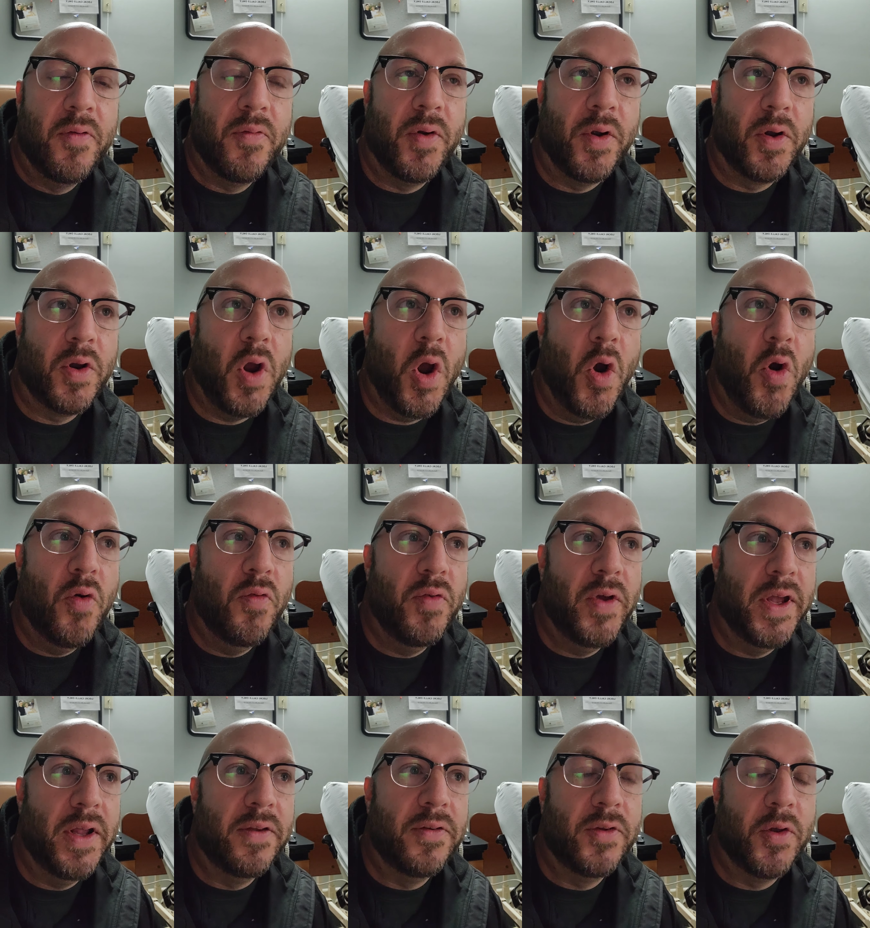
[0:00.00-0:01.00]
for
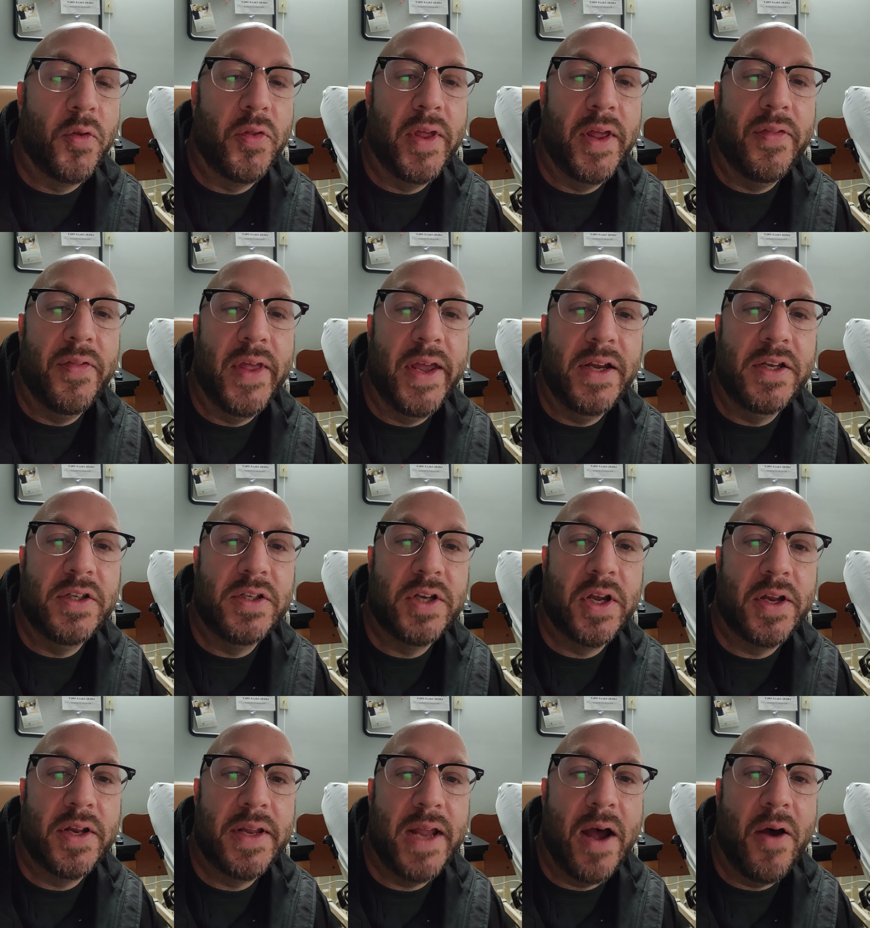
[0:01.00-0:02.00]
COVID so that they
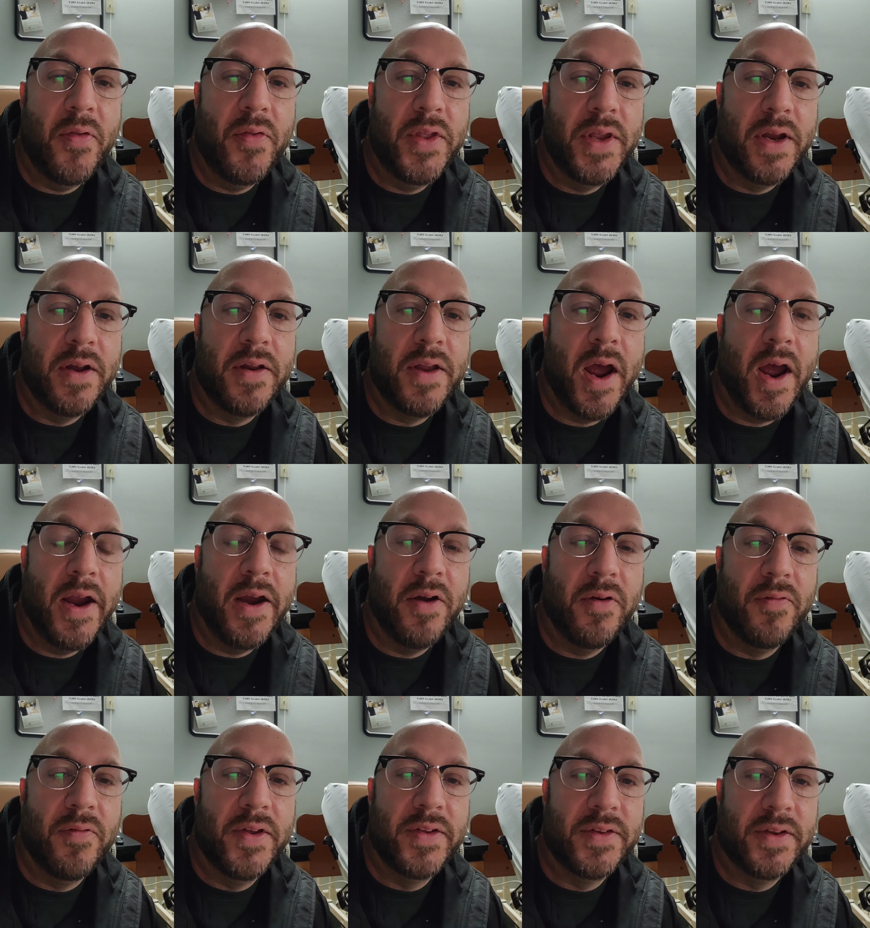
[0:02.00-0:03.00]
shut down the
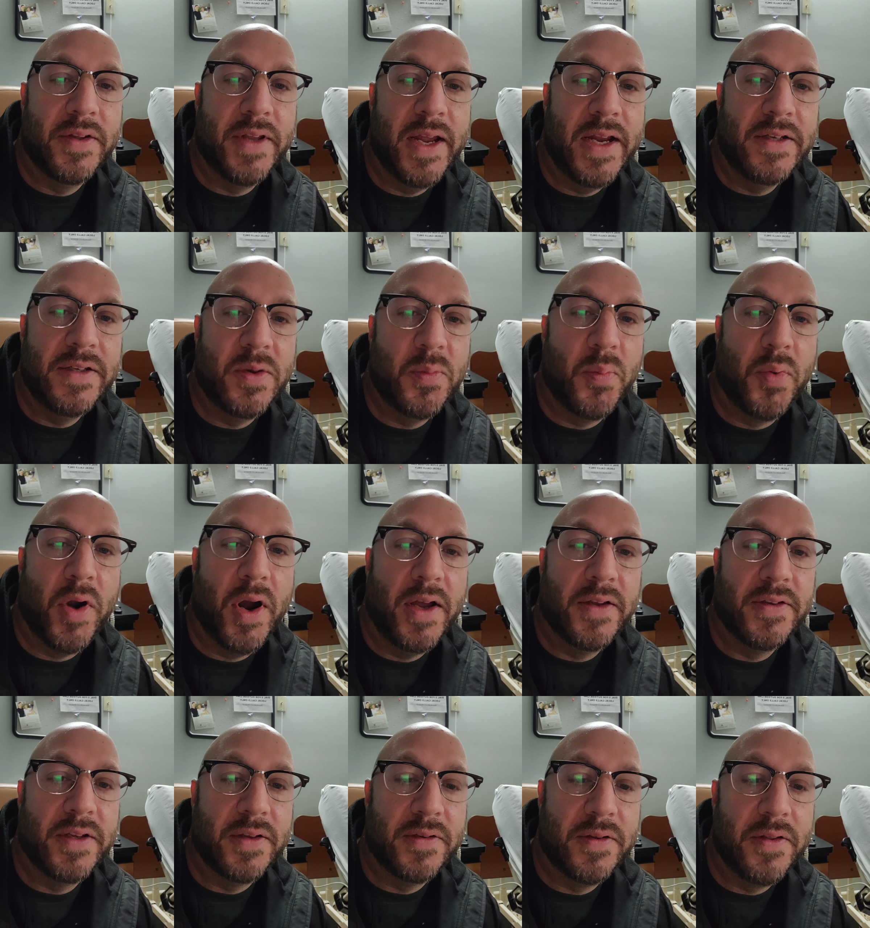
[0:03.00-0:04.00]
entire visitation
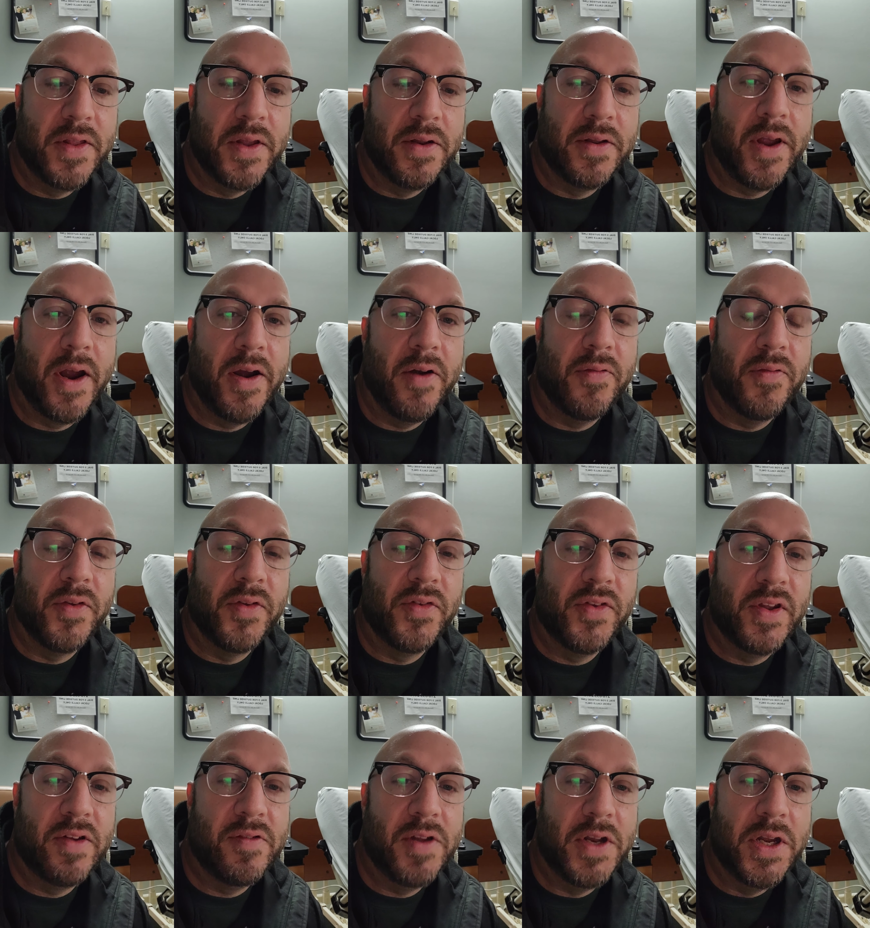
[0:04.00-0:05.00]
process and the entire
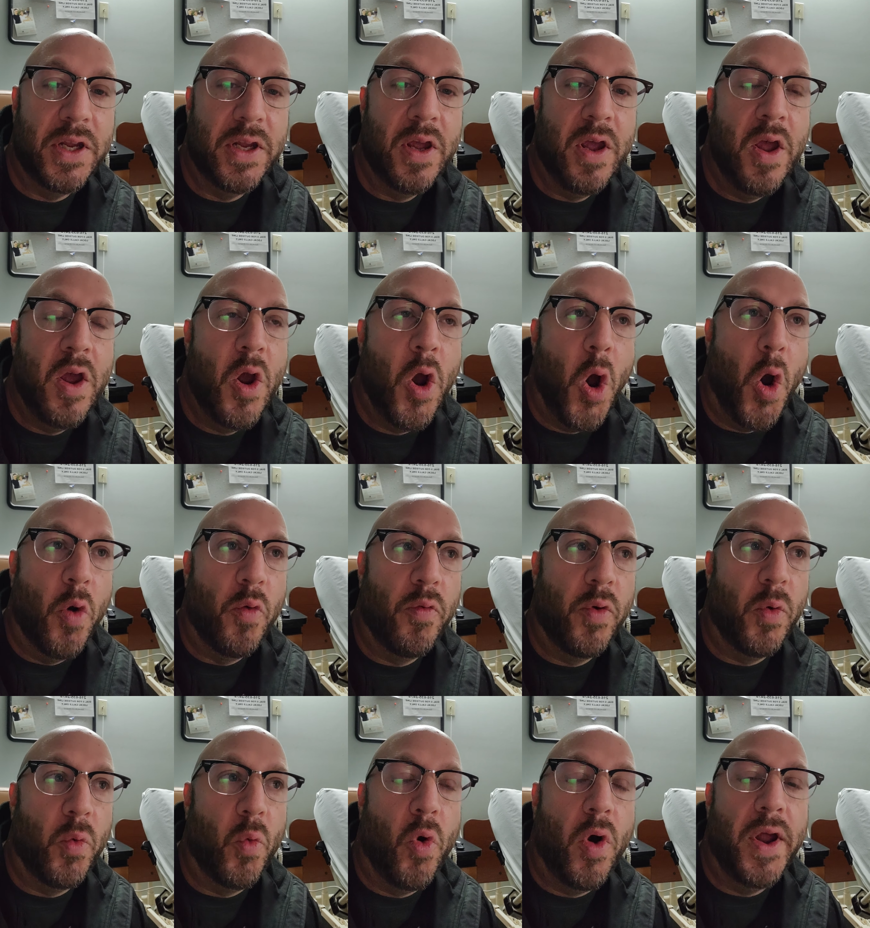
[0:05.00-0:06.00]
facility
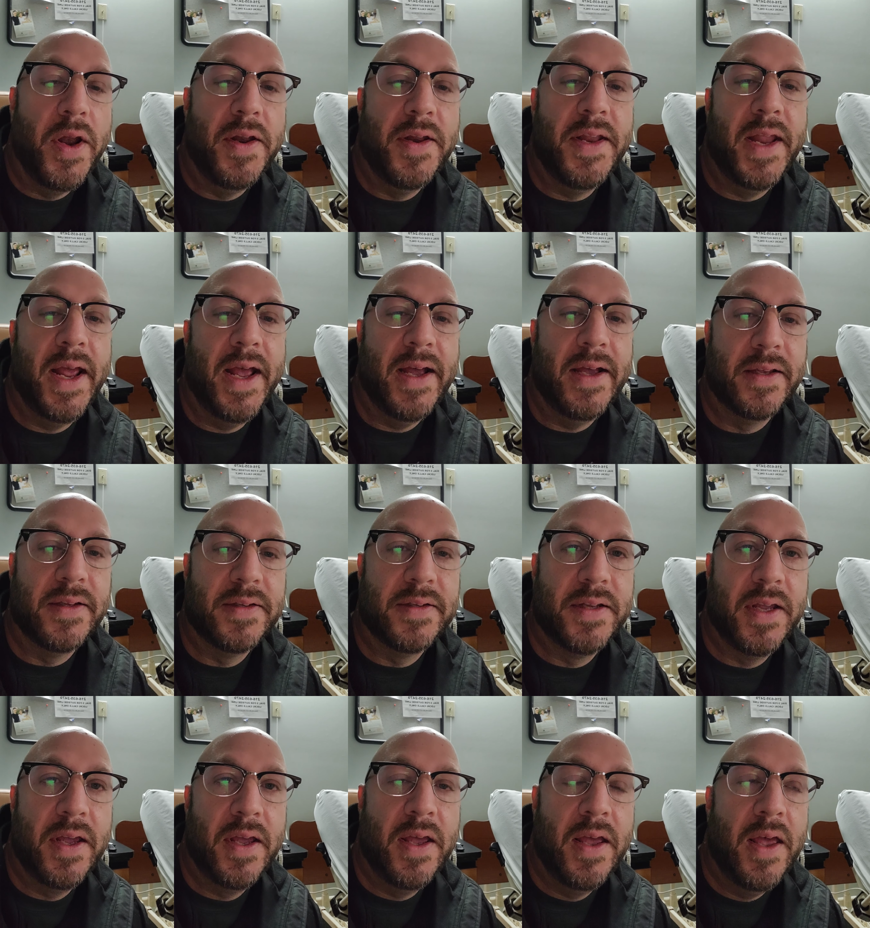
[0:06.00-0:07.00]
over one test.